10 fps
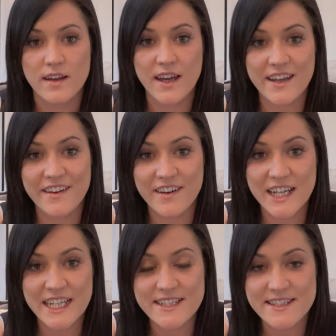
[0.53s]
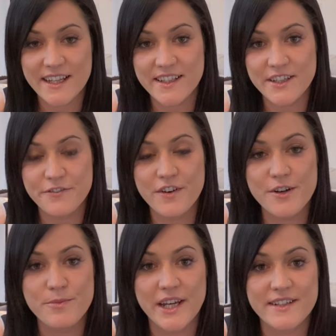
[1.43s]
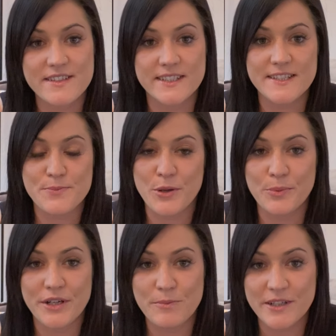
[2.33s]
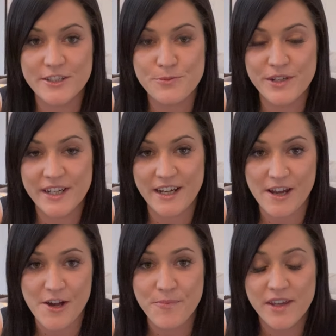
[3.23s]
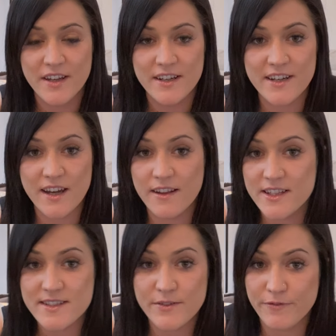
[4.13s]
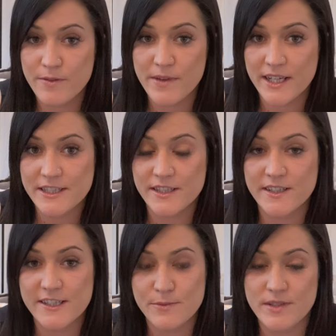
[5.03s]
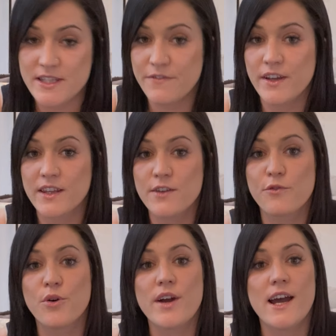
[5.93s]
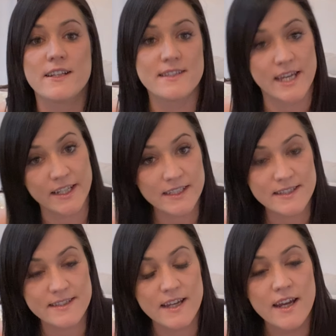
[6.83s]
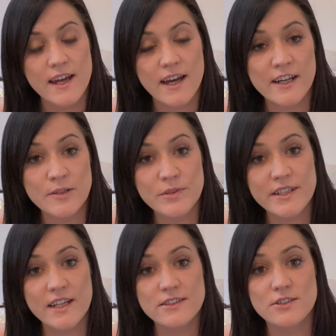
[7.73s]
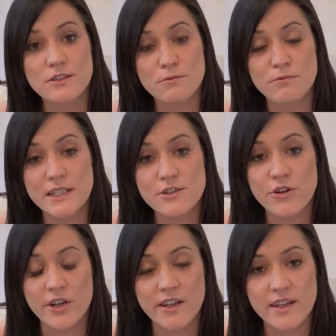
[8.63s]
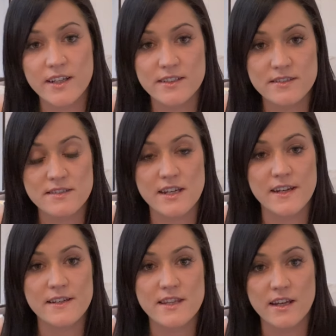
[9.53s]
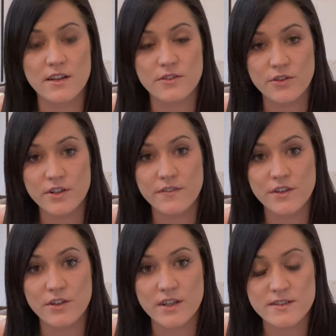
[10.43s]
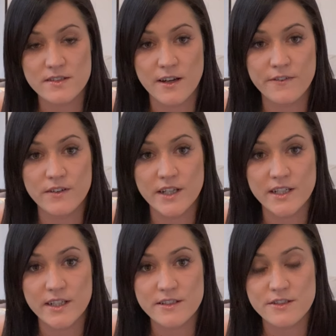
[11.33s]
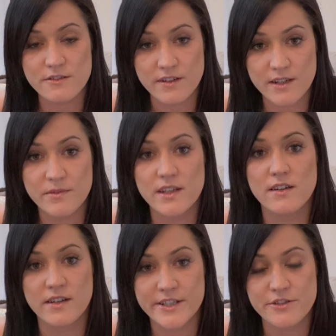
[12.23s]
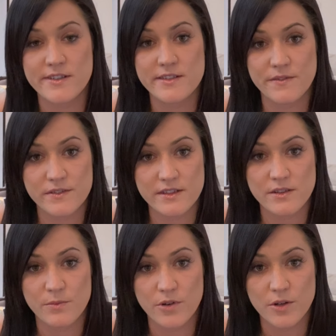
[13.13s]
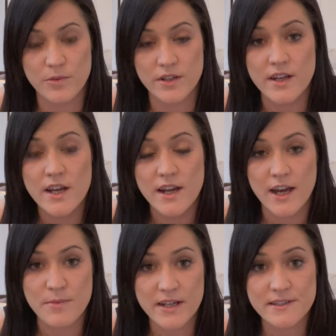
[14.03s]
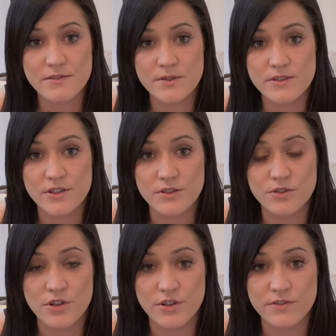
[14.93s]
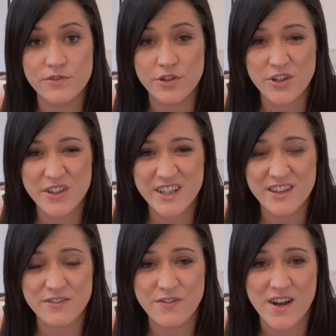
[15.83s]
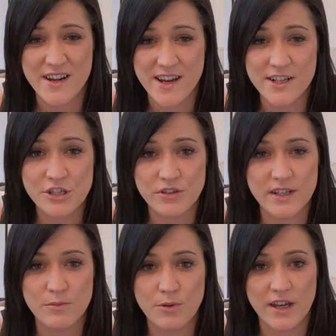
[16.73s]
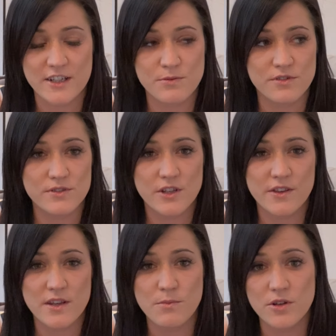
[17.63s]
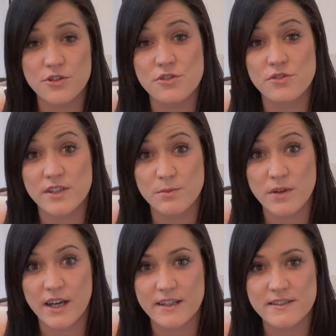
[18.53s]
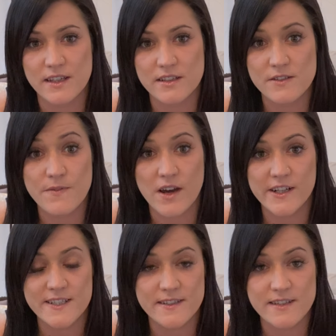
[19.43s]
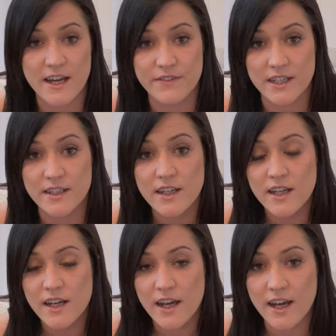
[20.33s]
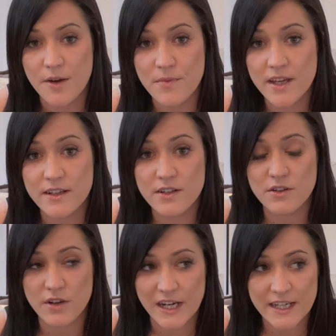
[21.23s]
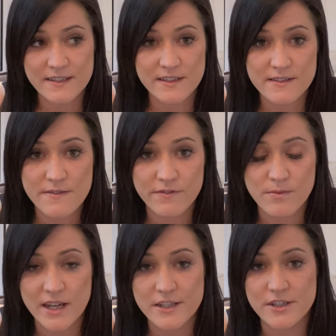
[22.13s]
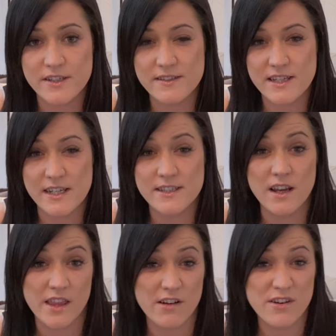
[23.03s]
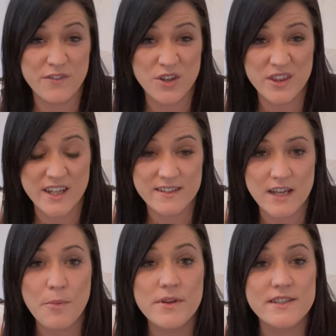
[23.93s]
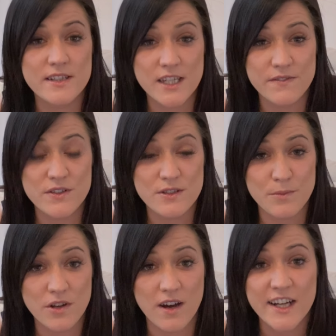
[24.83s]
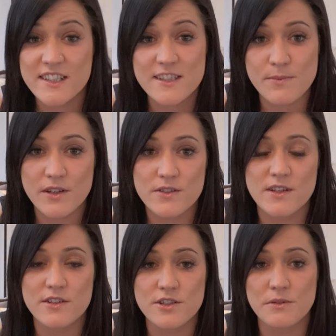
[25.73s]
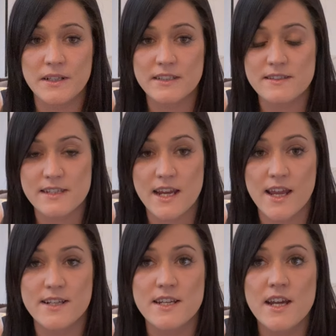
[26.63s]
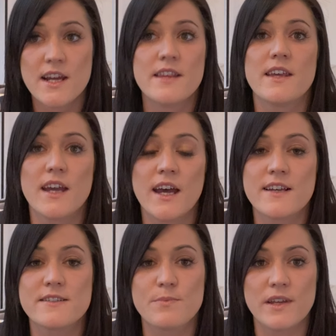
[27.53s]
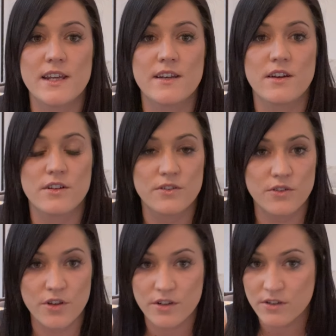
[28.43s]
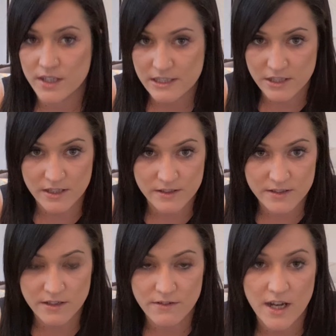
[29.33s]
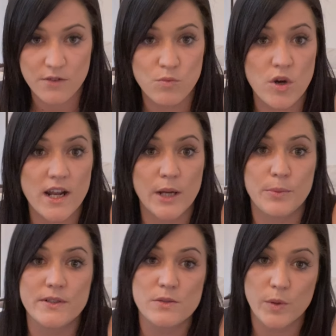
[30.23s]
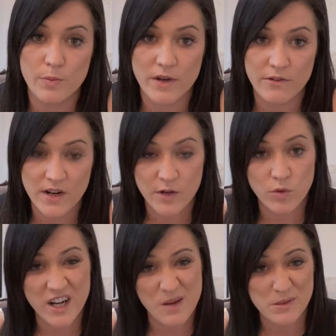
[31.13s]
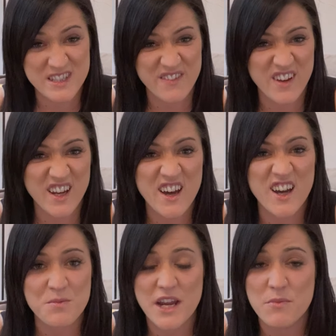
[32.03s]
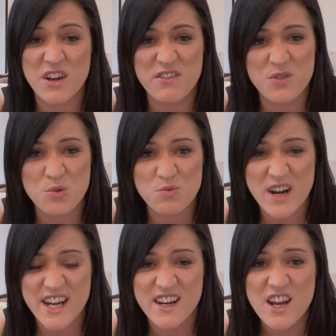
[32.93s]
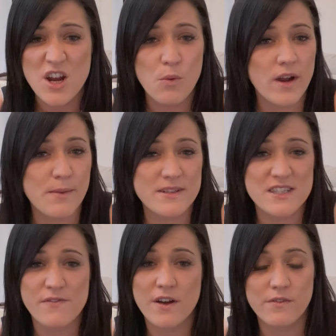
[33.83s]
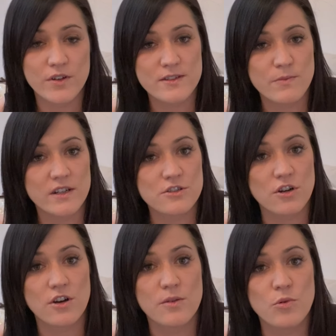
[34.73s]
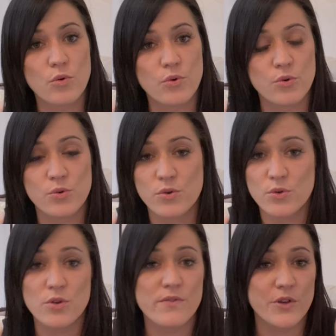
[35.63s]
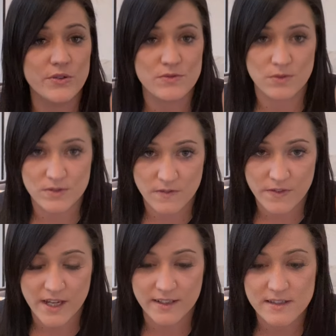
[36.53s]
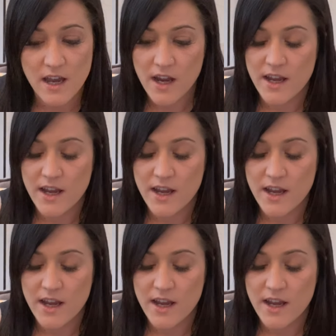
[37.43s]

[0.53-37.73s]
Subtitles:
Hey guys, Ellie from Excellence Property Management here. Now, this information is specifically for our tenants. Now look, we totally understand that a lot of you are suffering extremely high stress levels at the moment as a result of not only the financial impact, but also the emotional impacts that this virus is having. And I guess this information is here to clear a few things up and to give you some guidance, because I do understand there has been a lot of questions around what happens with my rent, what happens if I can't pay my full rent, what happens if I've lost my job, all those sorts of things.